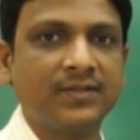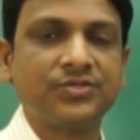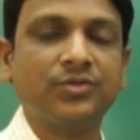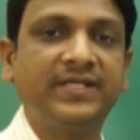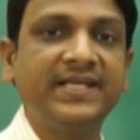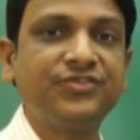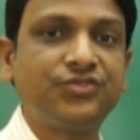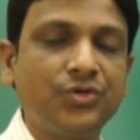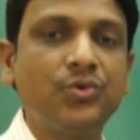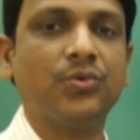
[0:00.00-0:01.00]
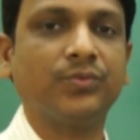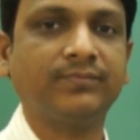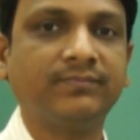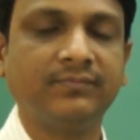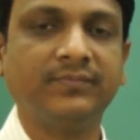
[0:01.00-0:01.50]
So these two
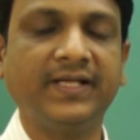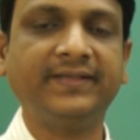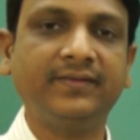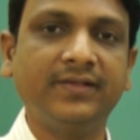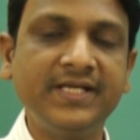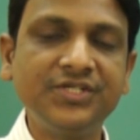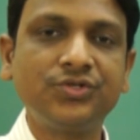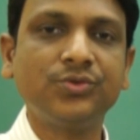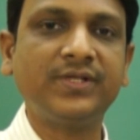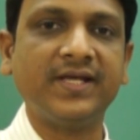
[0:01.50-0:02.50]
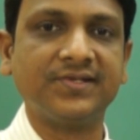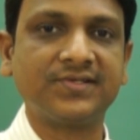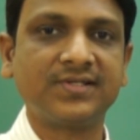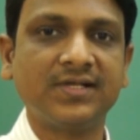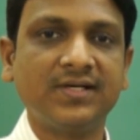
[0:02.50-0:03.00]

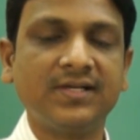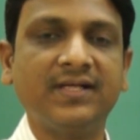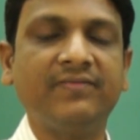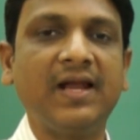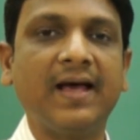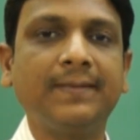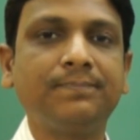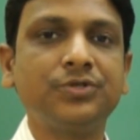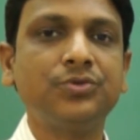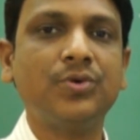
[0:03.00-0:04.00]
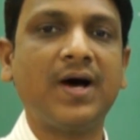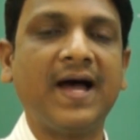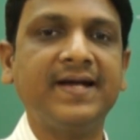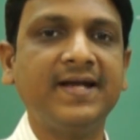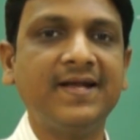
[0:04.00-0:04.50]
things, they will help to
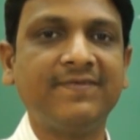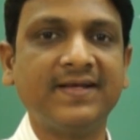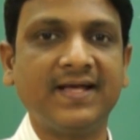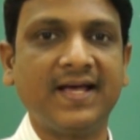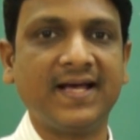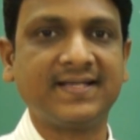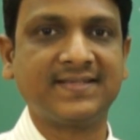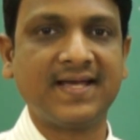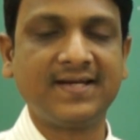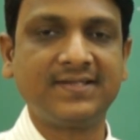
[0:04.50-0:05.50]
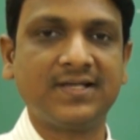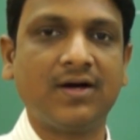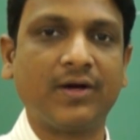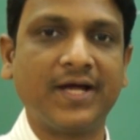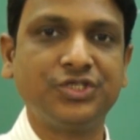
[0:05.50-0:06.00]
identify the exact
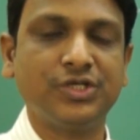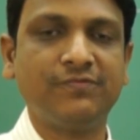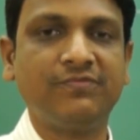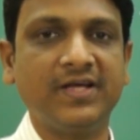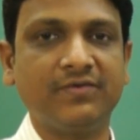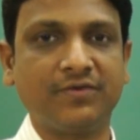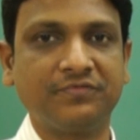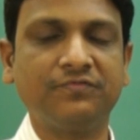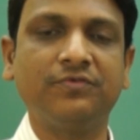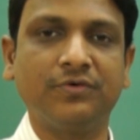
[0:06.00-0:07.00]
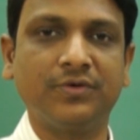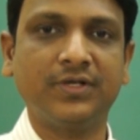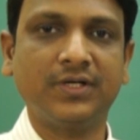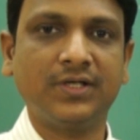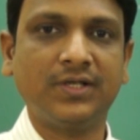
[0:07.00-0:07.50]
or actual flavor of the food.
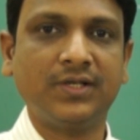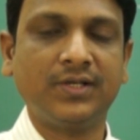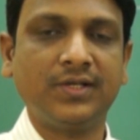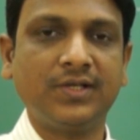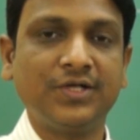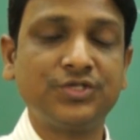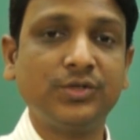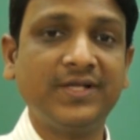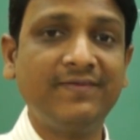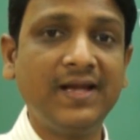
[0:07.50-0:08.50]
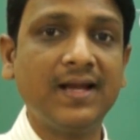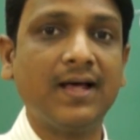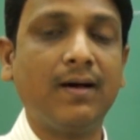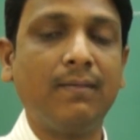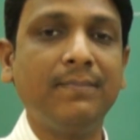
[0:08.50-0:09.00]
So they
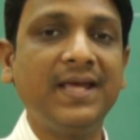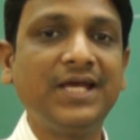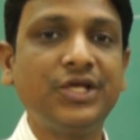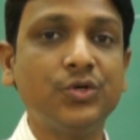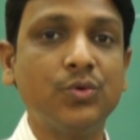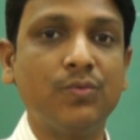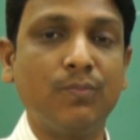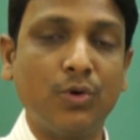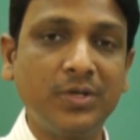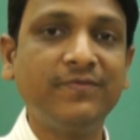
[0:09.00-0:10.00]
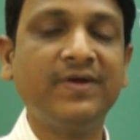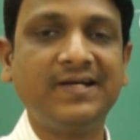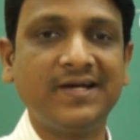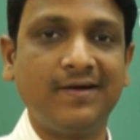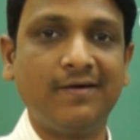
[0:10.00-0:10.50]
will make you
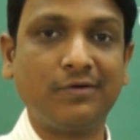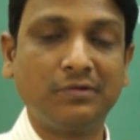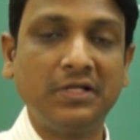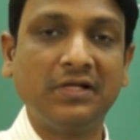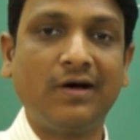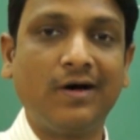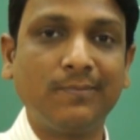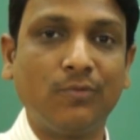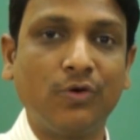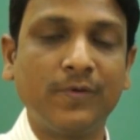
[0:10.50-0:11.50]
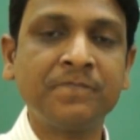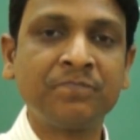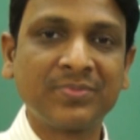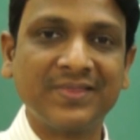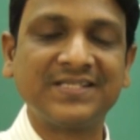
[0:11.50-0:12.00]
motivated. Not only the hormone,
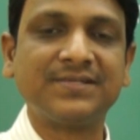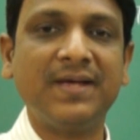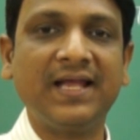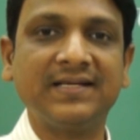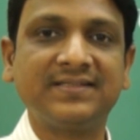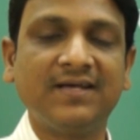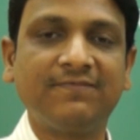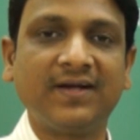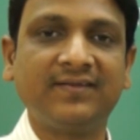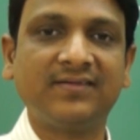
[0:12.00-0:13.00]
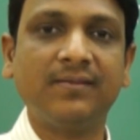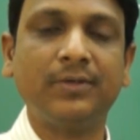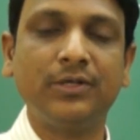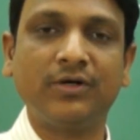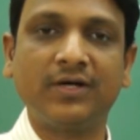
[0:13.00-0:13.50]
the smell. Say for
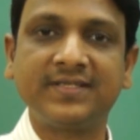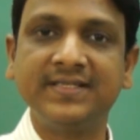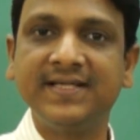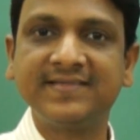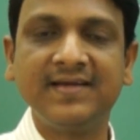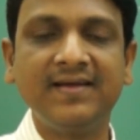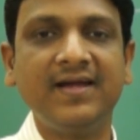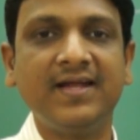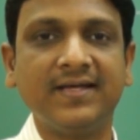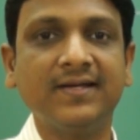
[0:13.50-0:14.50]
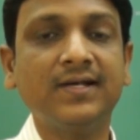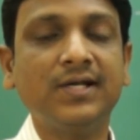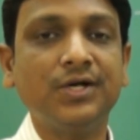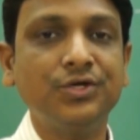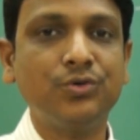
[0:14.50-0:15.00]
example, you are seriously reading.
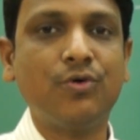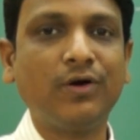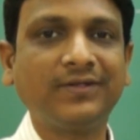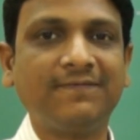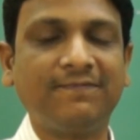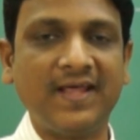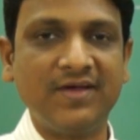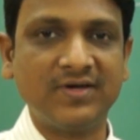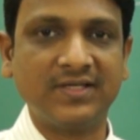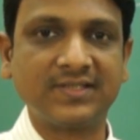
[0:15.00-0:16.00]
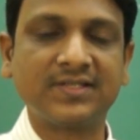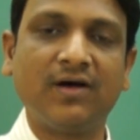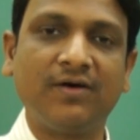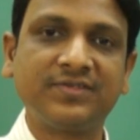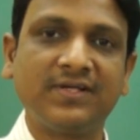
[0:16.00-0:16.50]
You got the flavors
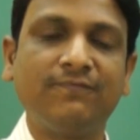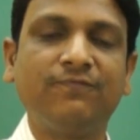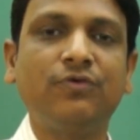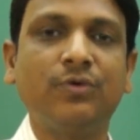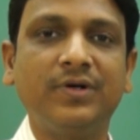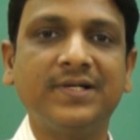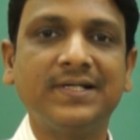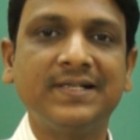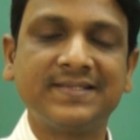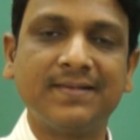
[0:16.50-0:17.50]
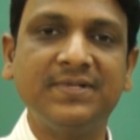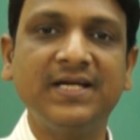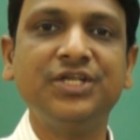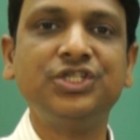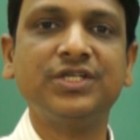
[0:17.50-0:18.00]
of some food, some
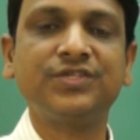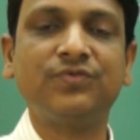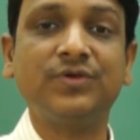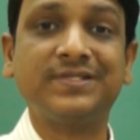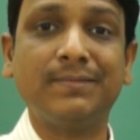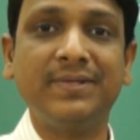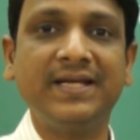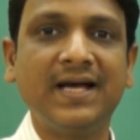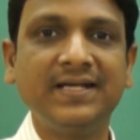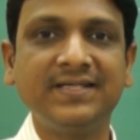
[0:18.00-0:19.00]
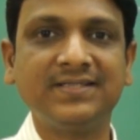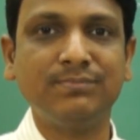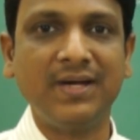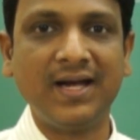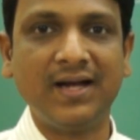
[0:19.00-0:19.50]
delicious food, some biryani is
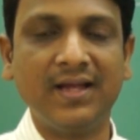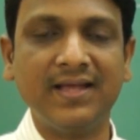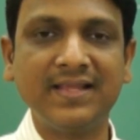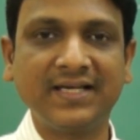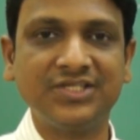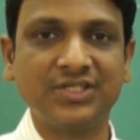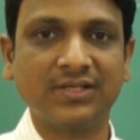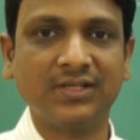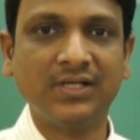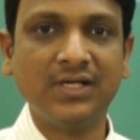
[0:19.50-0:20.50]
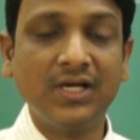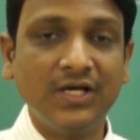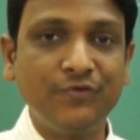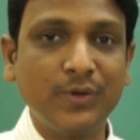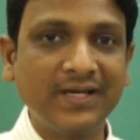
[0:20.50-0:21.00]
made in the kitchen.
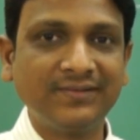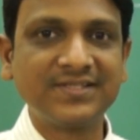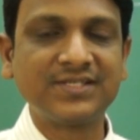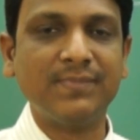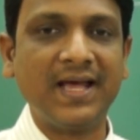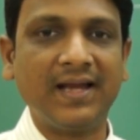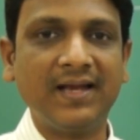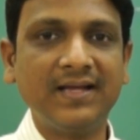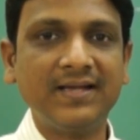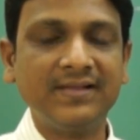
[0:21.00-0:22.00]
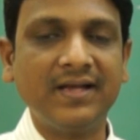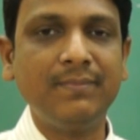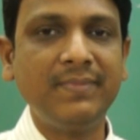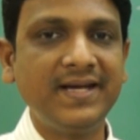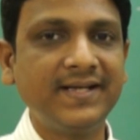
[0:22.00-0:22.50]
If you get the smell, then
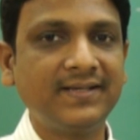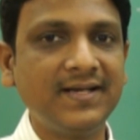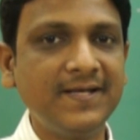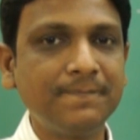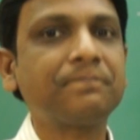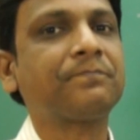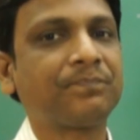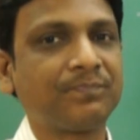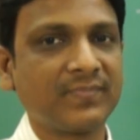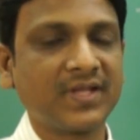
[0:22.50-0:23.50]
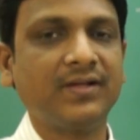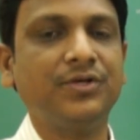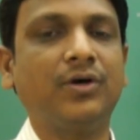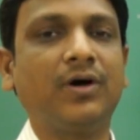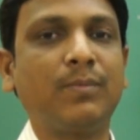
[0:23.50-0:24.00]
immediately
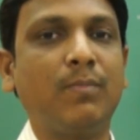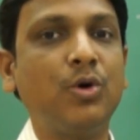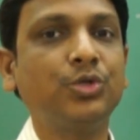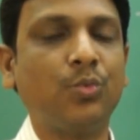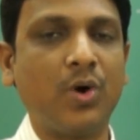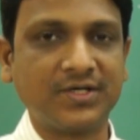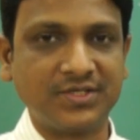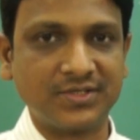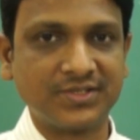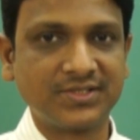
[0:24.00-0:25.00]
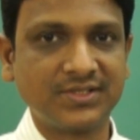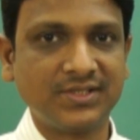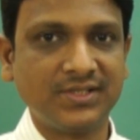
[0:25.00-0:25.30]
your mouth waters.